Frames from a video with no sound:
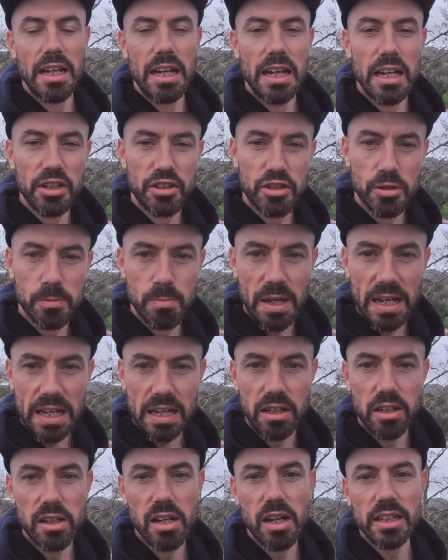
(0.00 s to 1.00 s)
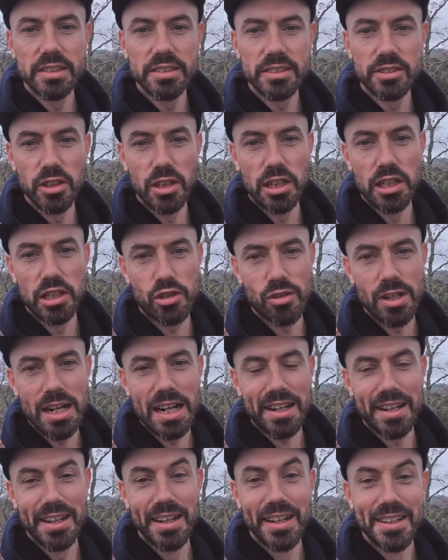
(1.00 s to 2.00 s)
and it should make a nice solid
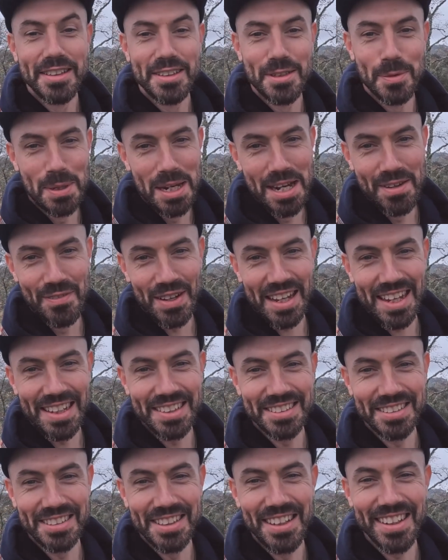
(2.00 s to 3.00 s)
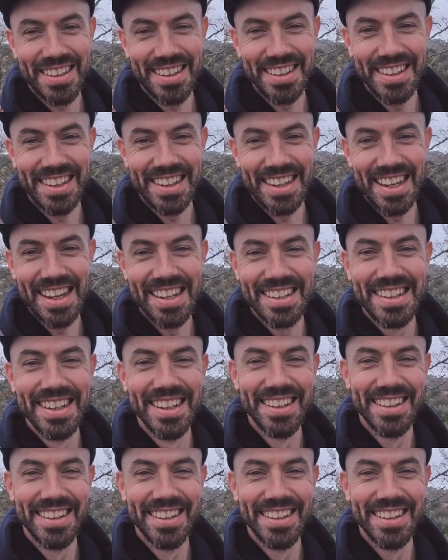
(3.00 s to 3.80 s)
track so we never get stuck again.